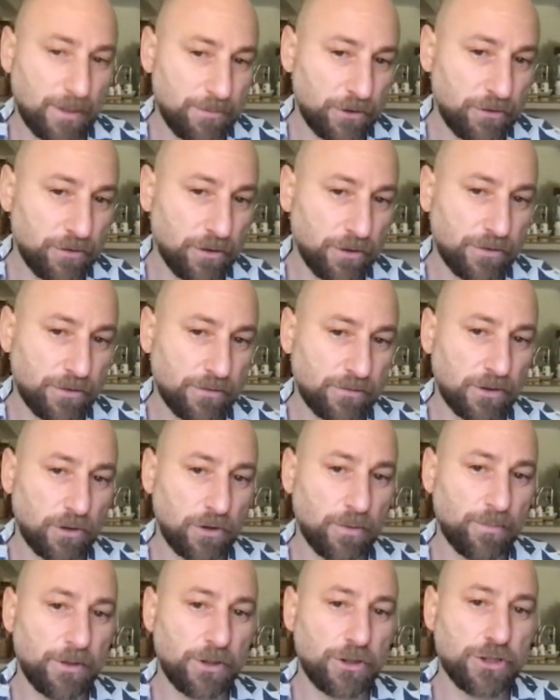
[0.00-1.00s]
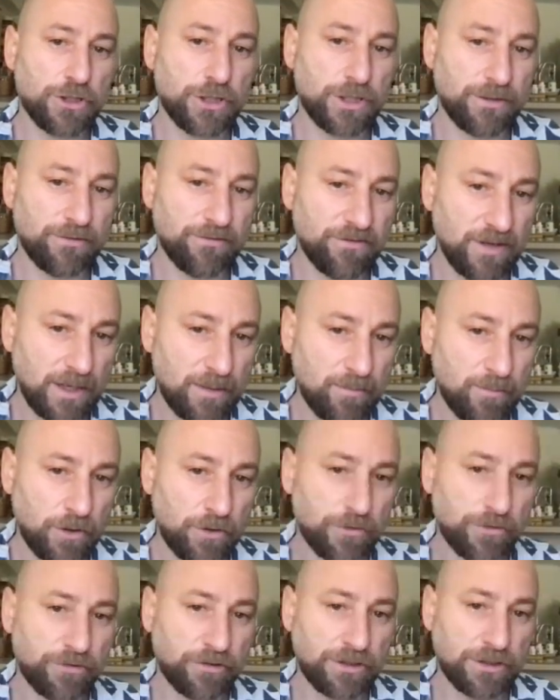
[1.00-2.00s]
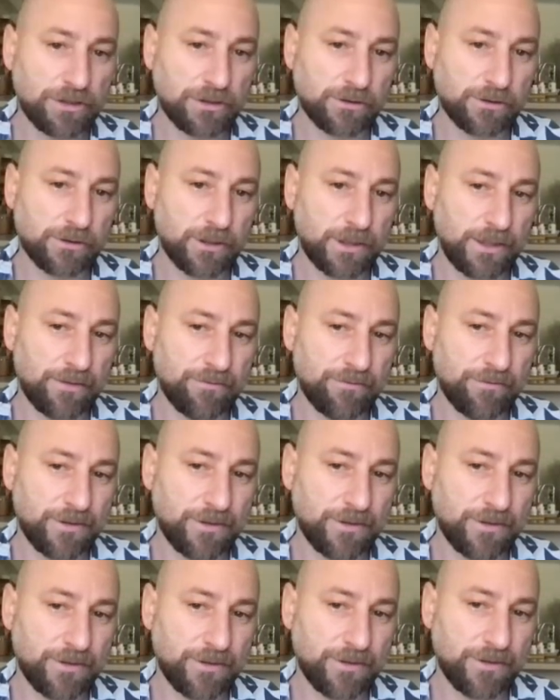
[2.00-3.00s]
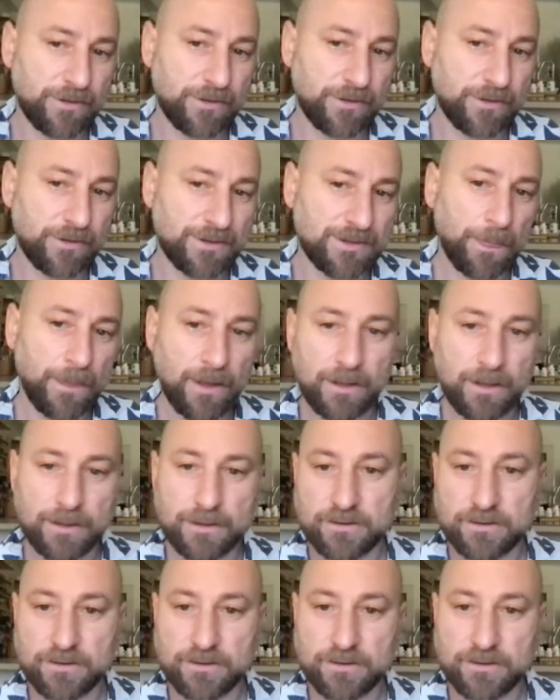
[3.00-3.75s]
Describe the growth of locomotion and fine motor skills during infancy.